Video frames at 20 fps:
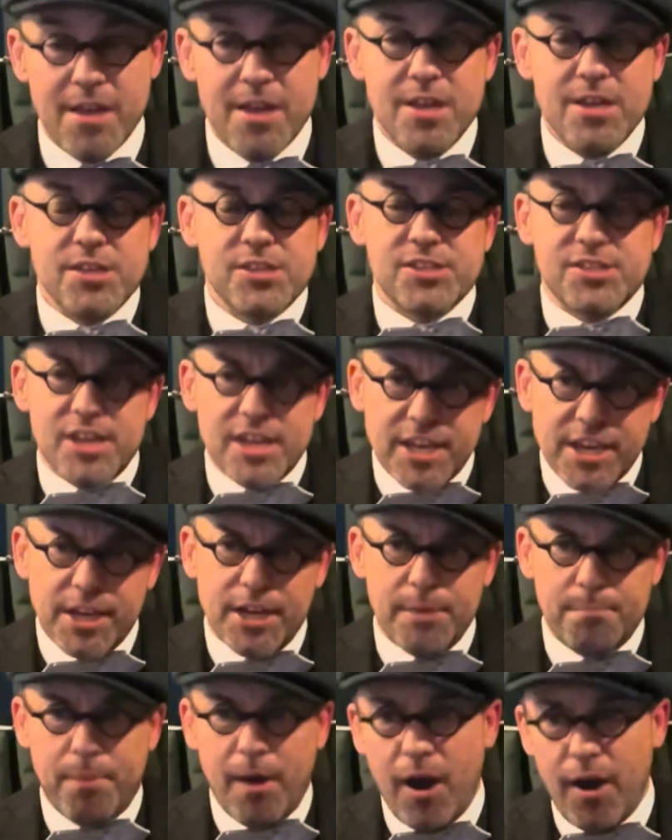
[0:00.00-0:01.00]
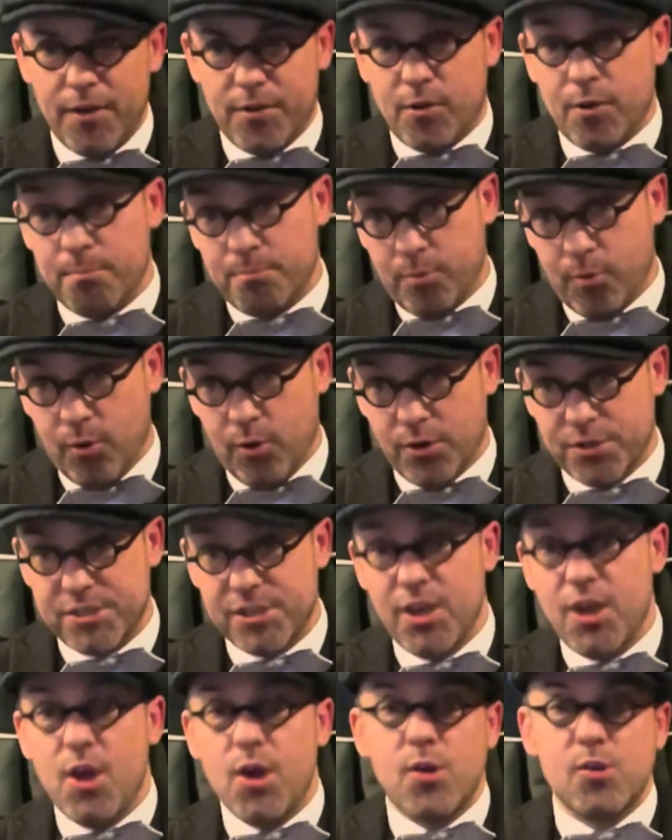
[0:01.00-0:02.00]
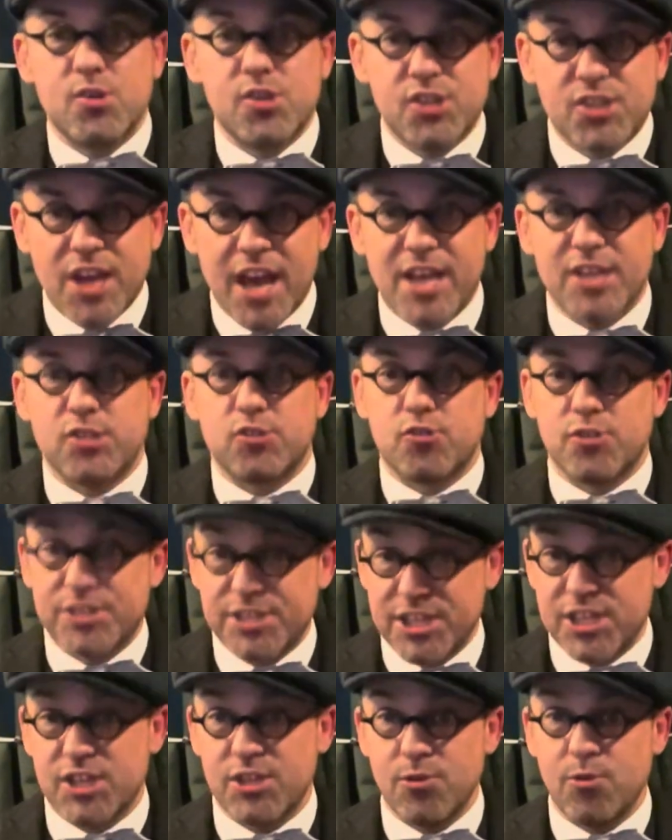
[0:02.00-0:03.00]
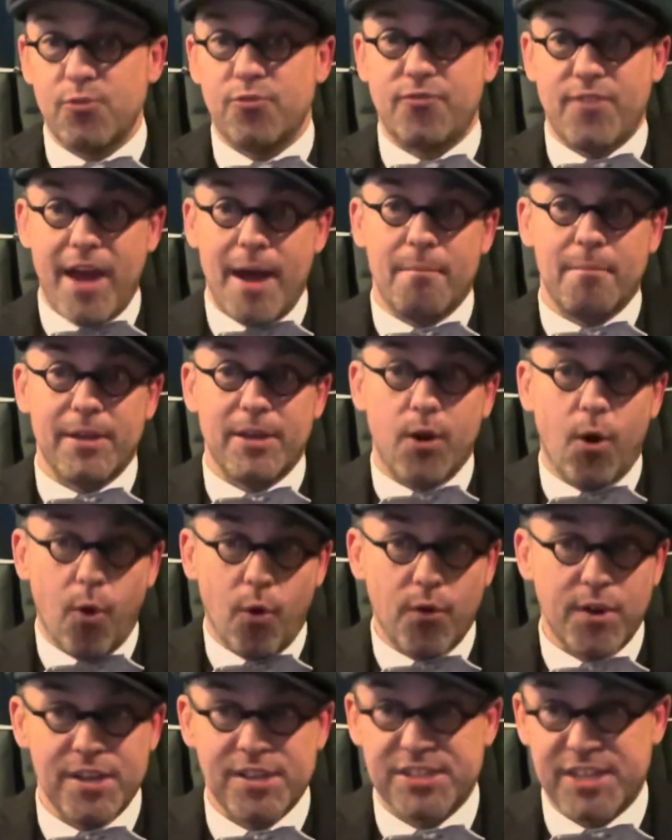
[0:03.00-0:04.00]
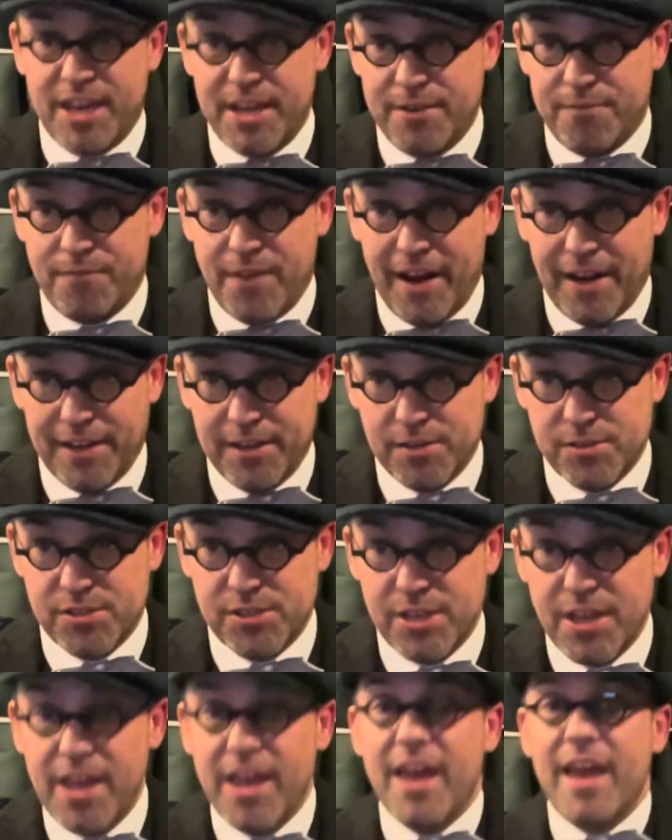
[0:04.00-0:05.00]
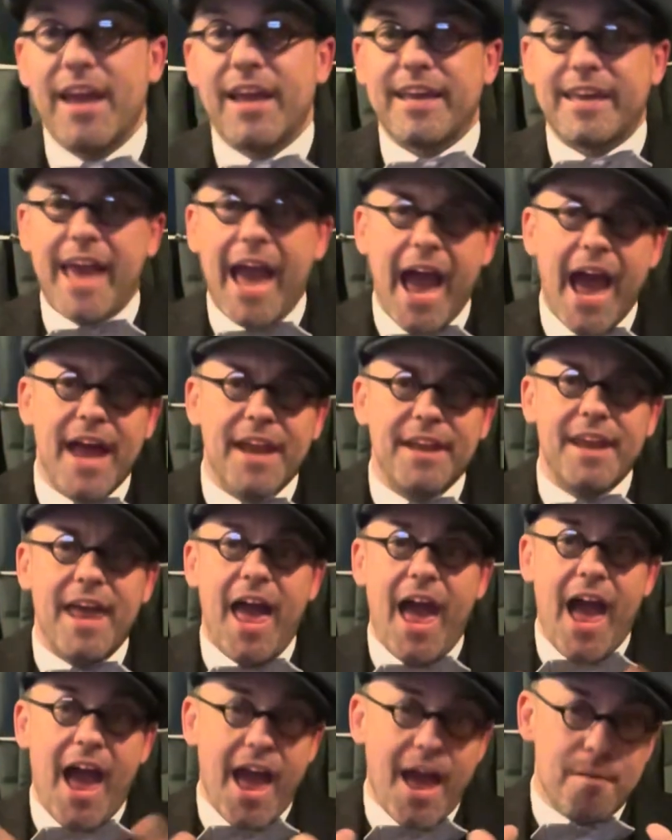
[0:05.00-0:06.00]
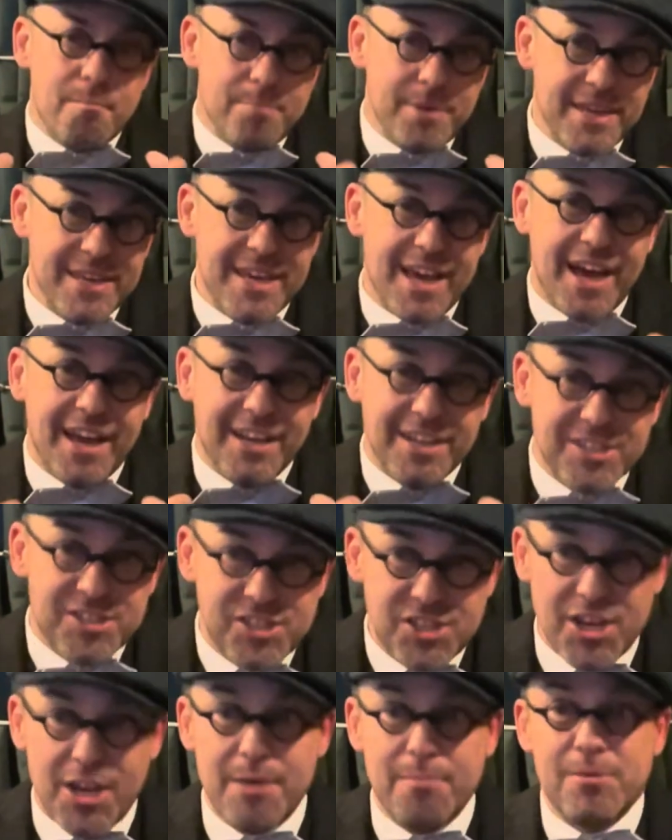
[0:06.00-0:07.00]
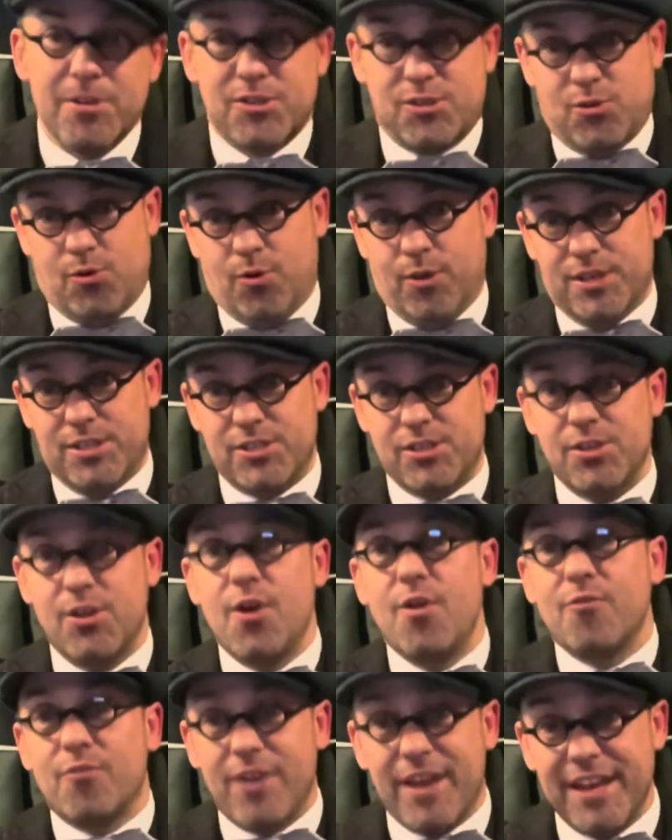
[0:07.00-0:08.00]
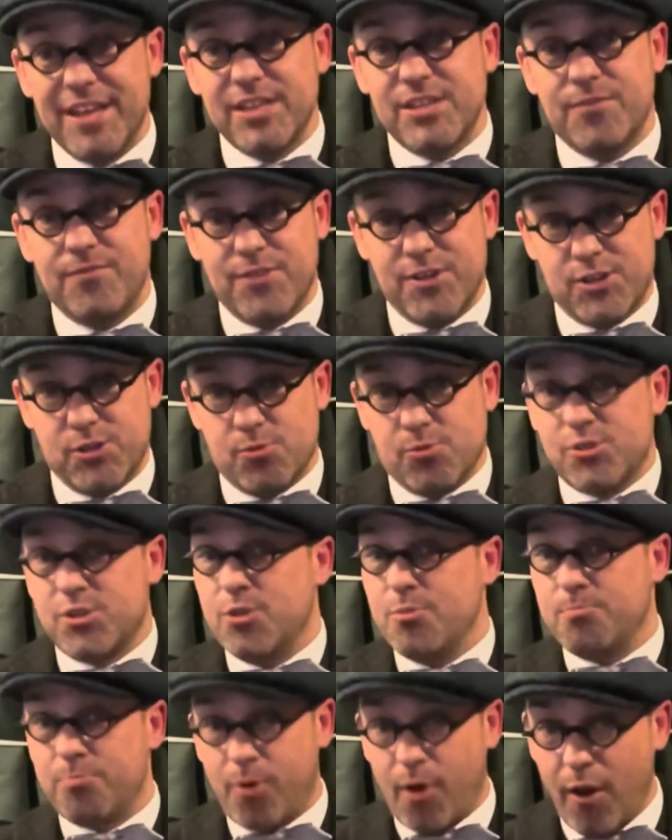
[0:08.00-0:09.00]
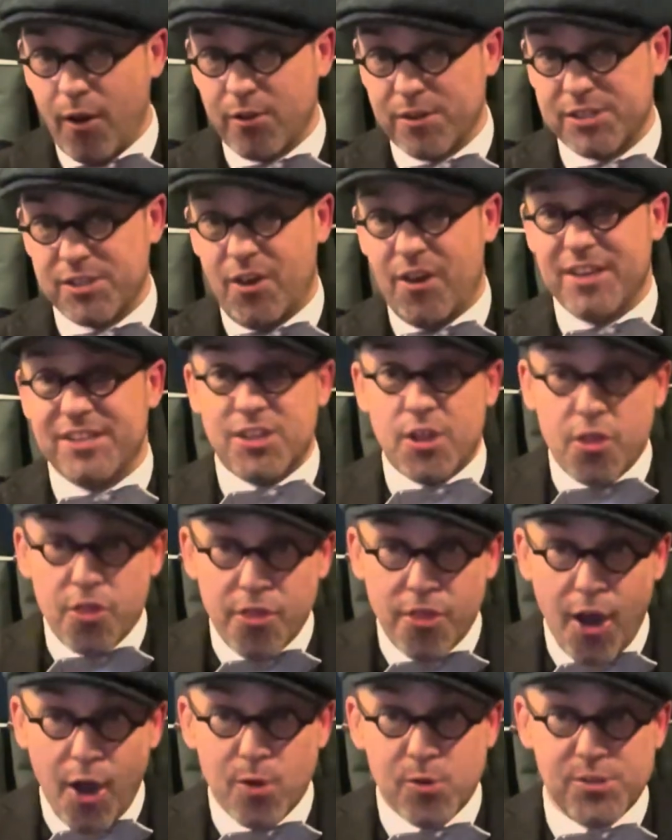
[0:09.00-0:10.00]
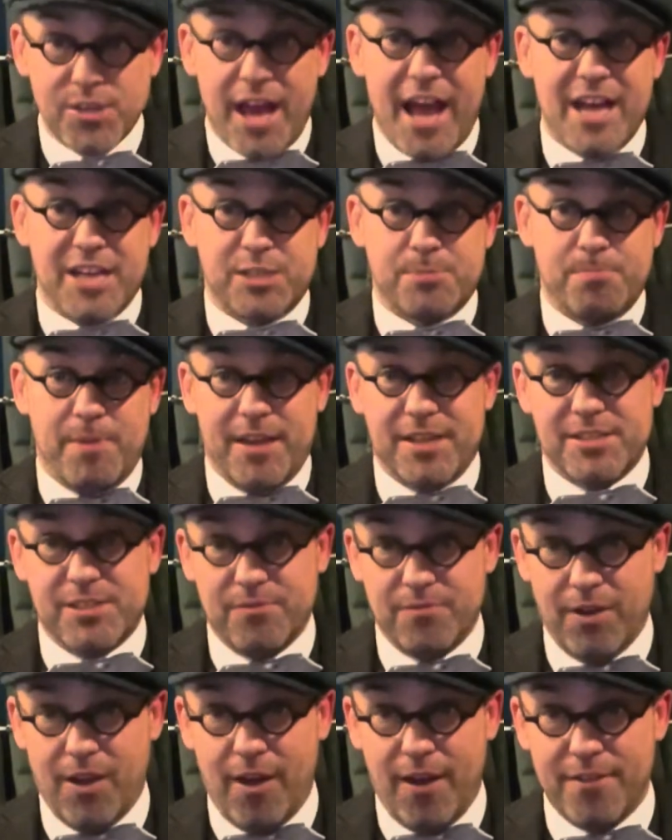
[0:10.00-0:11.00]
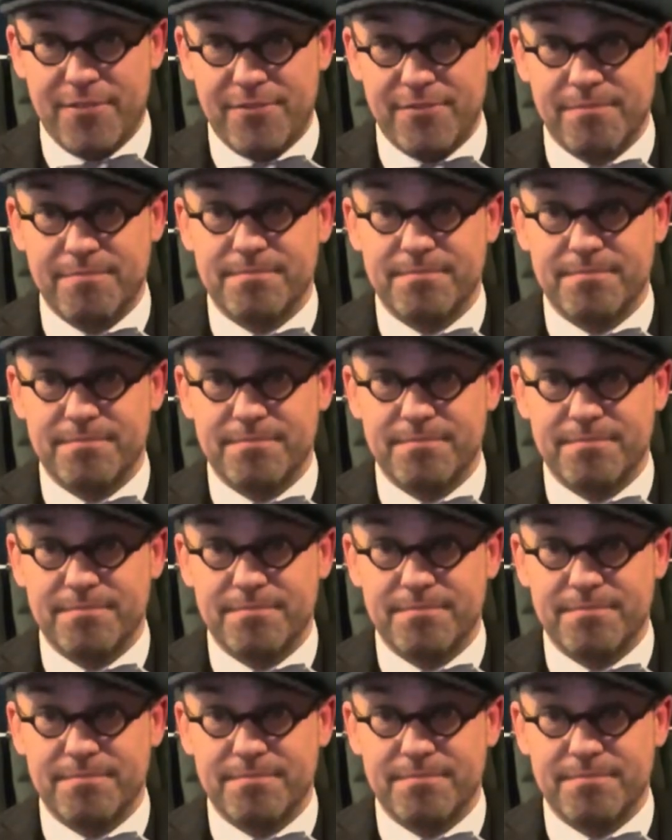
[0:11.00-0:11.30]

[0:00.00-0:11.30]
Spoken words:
Seeking a partner abroad who shares traditional family-orientated values can be a legitimate choice for individuals who prioritise those aspects of life.